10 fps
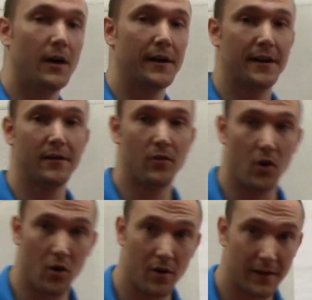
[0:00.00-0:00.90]
Again,
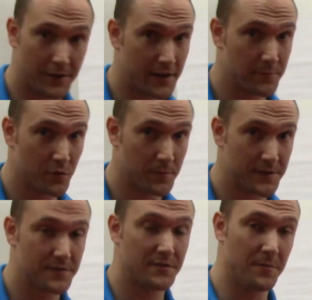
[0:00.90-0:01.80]
all athletic
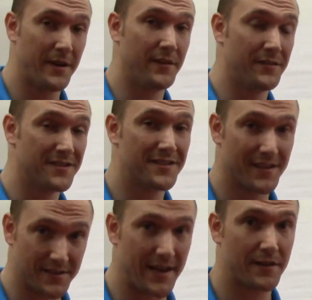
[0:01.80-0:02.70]
movements demand this
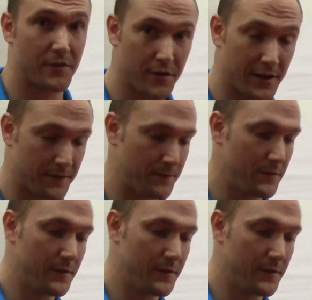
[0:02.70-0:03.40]
exact thing.